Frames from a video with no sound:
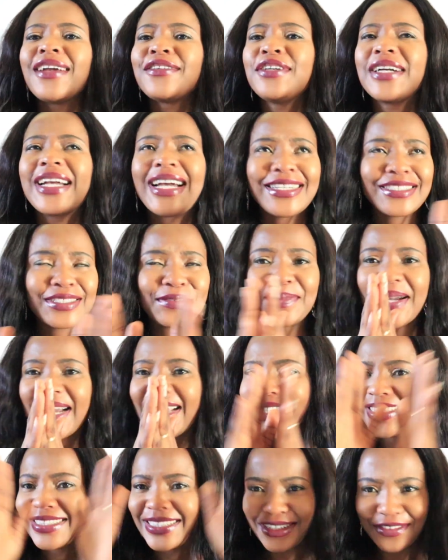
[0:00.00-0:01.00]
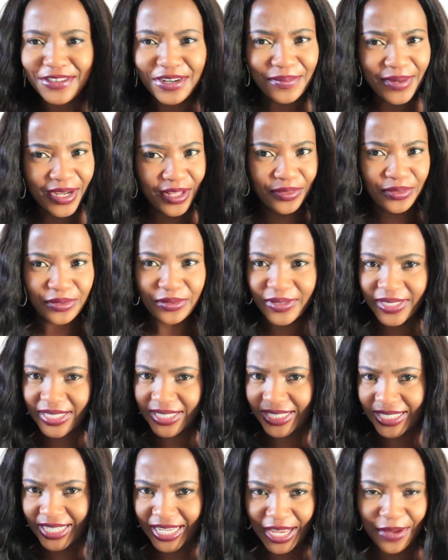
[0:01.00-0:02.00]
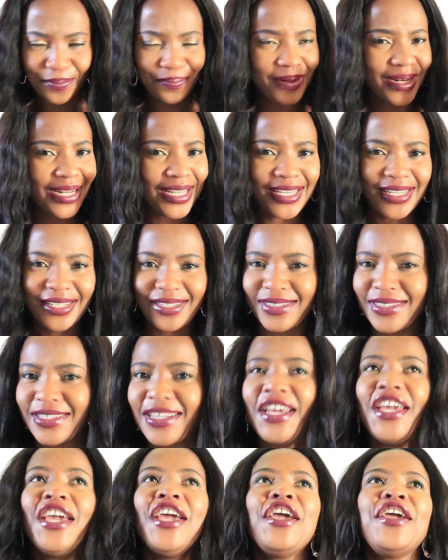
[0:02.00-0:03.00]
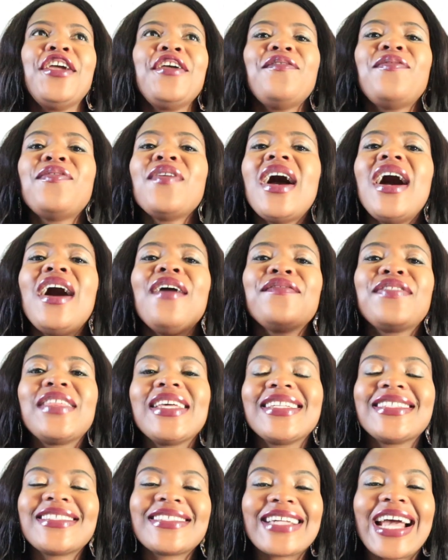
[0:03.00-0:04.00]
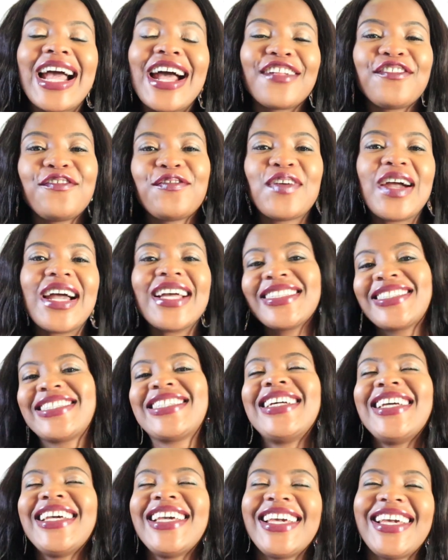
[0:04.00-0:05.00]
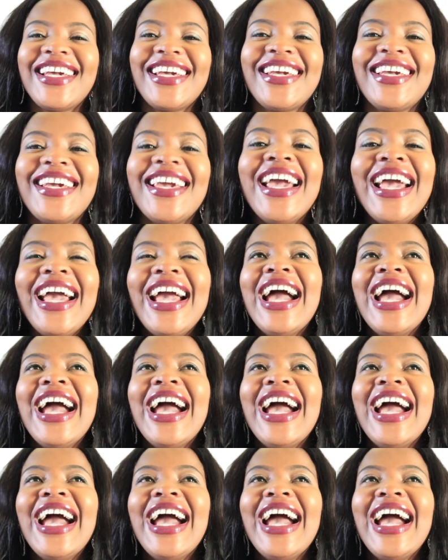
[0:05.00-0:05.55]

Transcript: You guys, my Instagram handle is here. Please, if you have this advanced way